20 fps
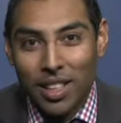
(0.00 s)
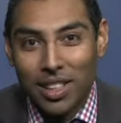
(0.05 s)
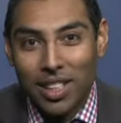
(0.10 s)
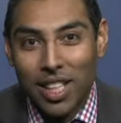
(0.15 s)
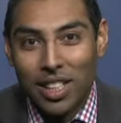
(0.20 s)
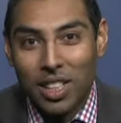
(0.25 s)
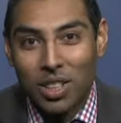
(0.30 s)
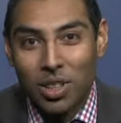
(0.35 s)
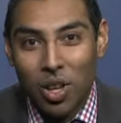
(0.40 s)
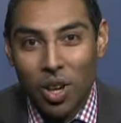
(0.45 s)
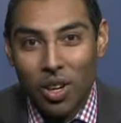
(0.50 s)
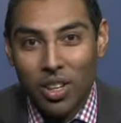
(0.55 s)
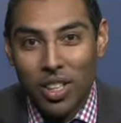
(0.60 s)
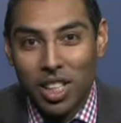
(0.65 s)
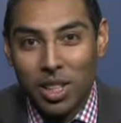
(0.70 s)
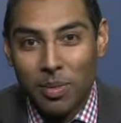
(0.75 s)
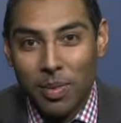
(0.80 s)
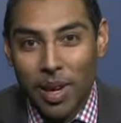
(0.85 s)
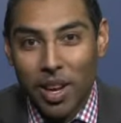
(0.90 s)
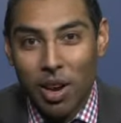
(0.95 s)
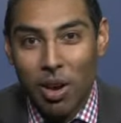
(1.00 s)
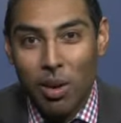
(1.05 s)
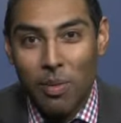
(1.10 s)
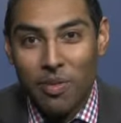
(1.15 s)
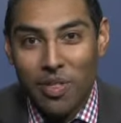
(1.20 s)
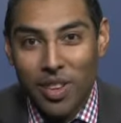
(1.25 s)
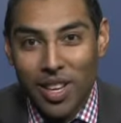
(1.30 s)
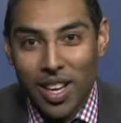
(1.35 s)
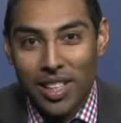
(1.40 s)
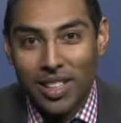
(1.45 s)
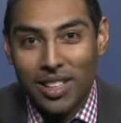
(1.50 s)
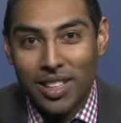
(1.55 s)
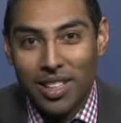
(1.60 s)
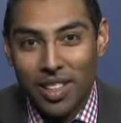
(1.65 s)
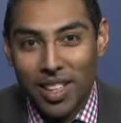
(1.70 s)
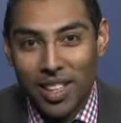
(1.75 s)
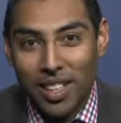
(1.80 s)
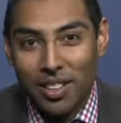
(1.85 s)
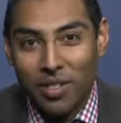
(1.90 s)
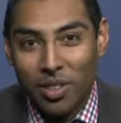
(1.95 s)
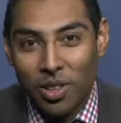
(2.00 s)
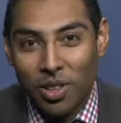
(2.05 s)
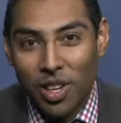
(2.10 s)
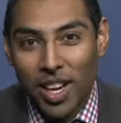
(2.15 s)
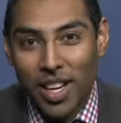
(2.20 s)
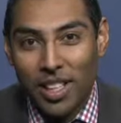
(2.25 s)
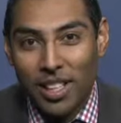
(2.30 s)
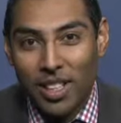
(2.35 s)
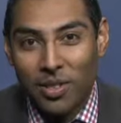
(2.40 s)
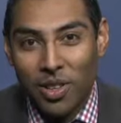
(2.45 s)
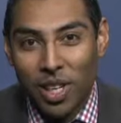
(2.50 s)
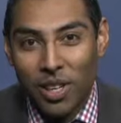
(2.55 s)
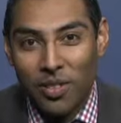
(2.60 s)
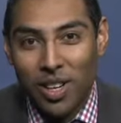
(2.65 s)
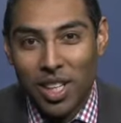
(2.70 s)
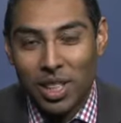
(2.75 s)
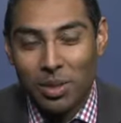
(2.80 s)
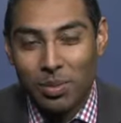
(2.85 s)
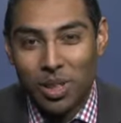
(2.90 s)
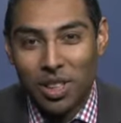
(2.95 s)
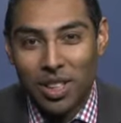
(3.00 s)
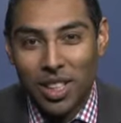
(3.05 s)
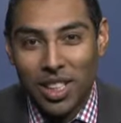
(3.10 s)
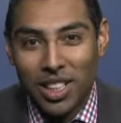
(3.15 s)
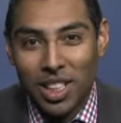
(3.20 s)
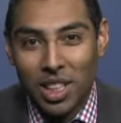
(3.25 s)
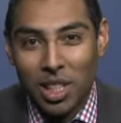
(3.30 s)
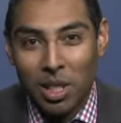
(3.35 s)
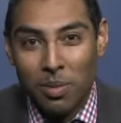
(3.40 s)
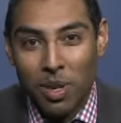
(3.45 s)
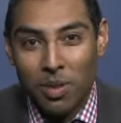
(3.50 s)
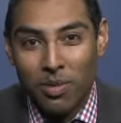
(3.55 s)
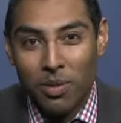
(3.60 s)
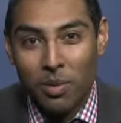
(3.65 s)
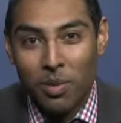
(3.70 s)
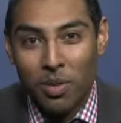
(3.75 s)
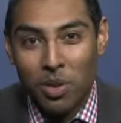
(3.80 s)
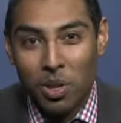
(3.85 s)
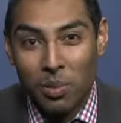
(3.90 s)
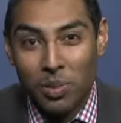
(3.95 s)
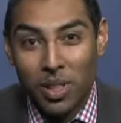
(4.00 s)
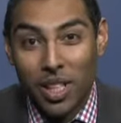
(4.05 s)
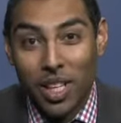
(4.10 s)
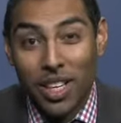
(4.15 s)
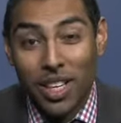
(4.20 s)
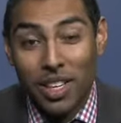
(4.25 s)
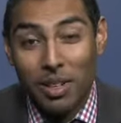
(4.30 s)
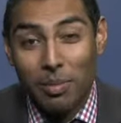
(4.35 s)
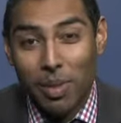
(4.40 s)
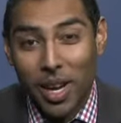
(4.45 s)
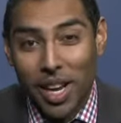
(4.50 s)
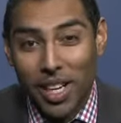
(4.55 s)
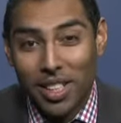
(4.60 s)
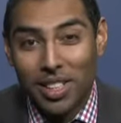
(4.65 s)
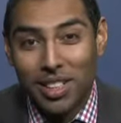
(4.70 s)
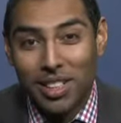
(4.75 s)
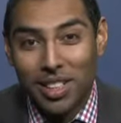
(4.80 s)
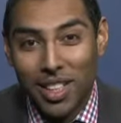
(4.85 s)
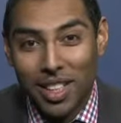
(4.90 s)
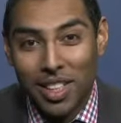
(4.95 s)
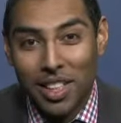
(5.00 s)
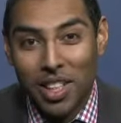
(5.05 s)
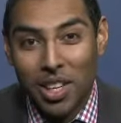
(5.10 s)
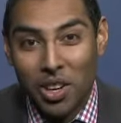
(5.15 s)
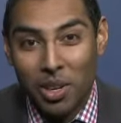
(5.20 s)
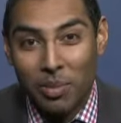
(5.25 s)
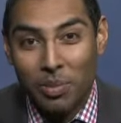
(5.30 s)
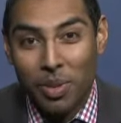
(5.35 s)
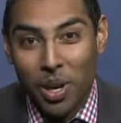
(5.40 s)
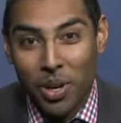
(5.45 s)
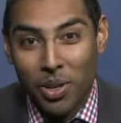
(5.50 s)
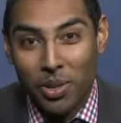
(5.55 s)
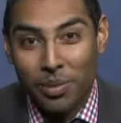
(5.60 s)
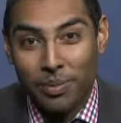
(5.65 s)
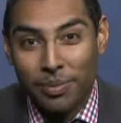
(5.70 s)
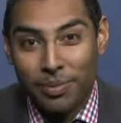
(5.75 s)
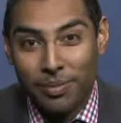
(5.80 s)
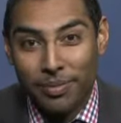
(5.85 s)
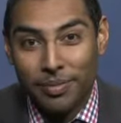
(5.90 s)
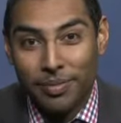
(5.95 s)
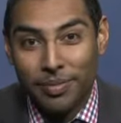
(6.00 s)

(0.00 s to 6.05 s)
Such knowledge may obviate the need for an anti-reflux procedure to be performed in patients undergoing POEM.